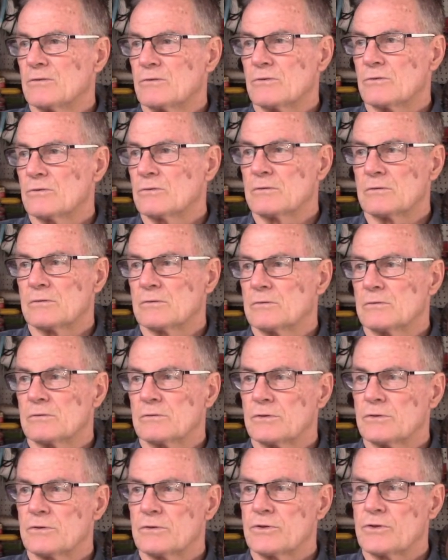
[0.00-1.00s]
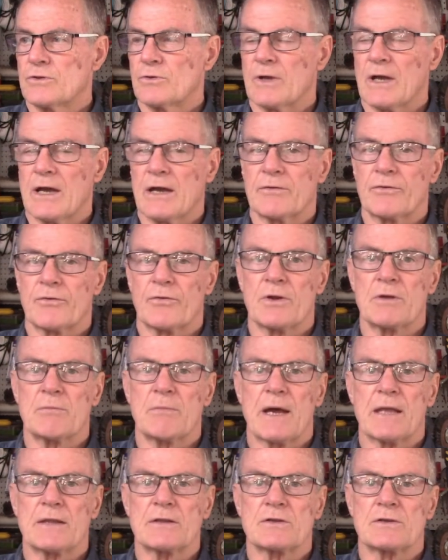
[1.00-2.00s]
2.5 to 3
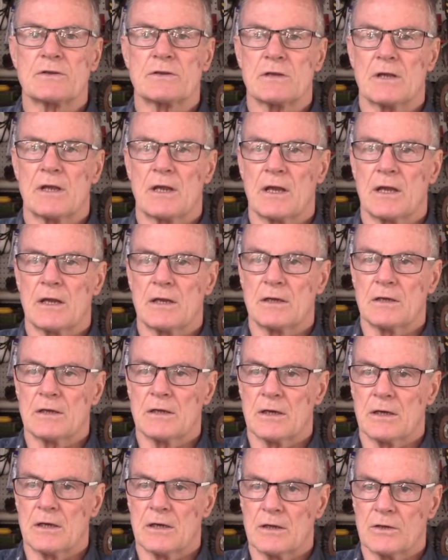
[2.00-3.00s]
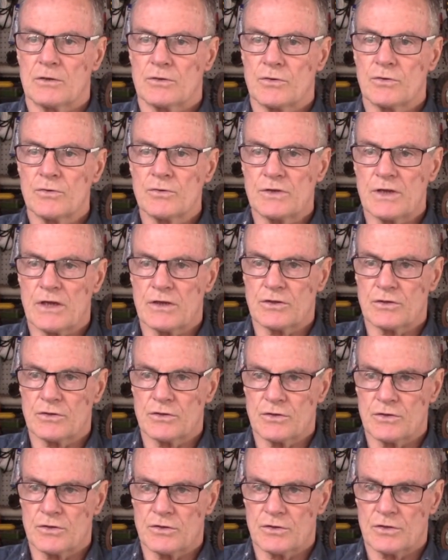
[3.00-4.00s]
months, and 2
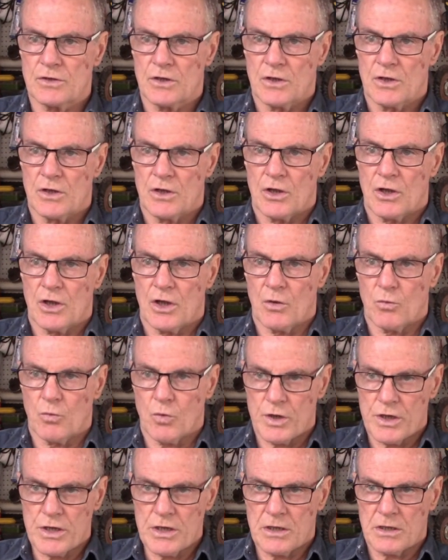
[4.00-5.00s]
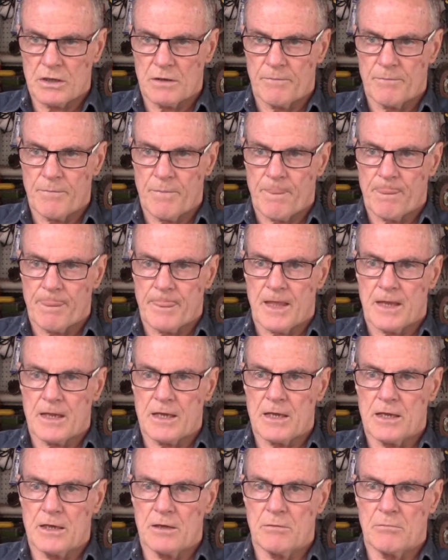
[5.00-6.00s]
sessions a week
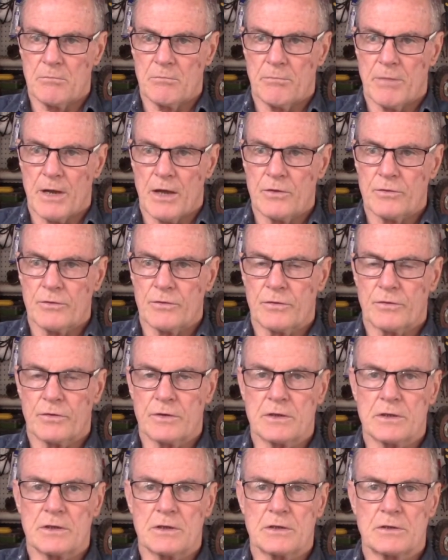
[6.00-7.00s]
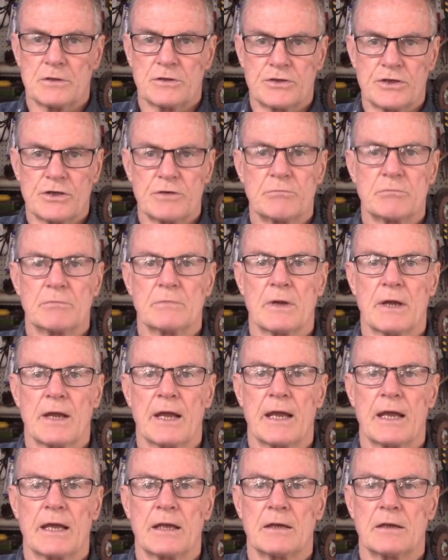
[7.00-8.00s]
in both the gym
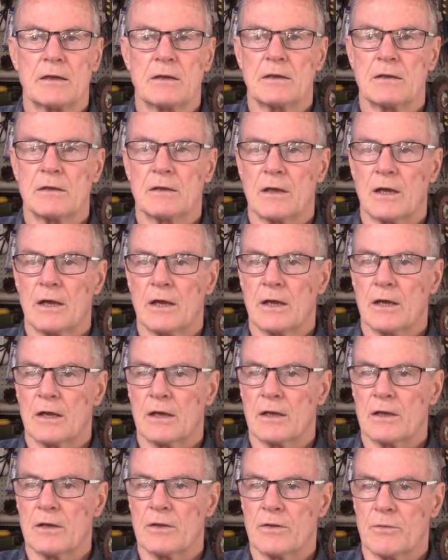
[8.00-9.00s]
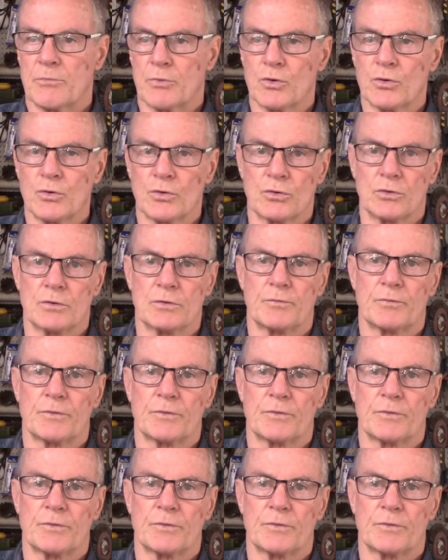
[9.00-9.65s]
and the pool,